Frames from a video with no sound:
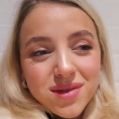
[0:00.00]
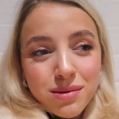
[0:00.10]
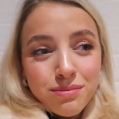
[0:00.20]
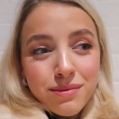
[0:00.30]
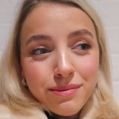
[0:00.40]

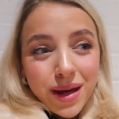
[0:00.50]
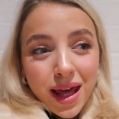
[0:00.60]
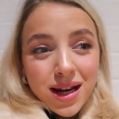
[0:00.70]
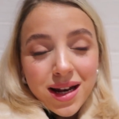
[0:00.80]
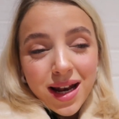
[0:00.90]

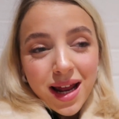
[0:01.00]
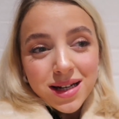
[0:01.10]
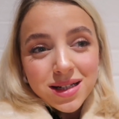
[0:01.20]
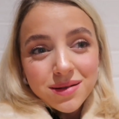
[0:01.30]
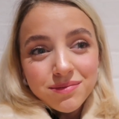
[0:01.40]
beginning and
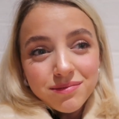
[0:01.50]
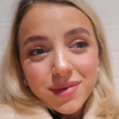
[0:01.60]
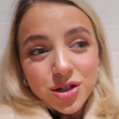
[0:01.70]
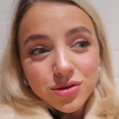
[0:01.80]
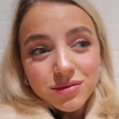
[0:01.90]
end,
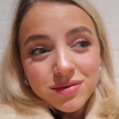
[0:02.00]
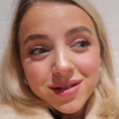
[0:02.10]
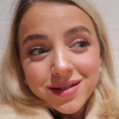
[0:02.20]
middle.